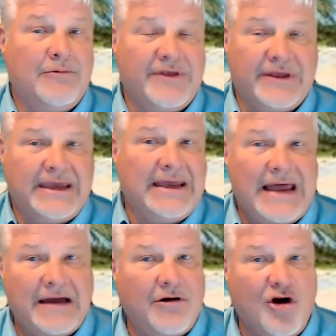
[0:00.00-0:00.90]
with a
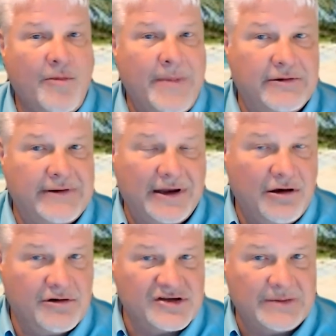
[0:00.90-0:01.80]
HELOC or home equity
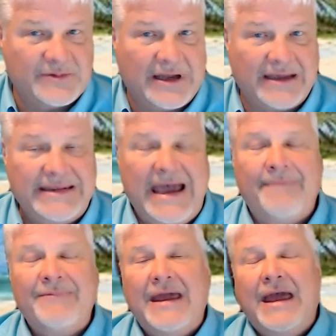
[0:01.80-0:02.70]
loan or something like
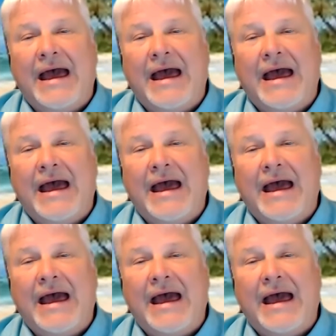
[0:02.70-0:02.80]
that,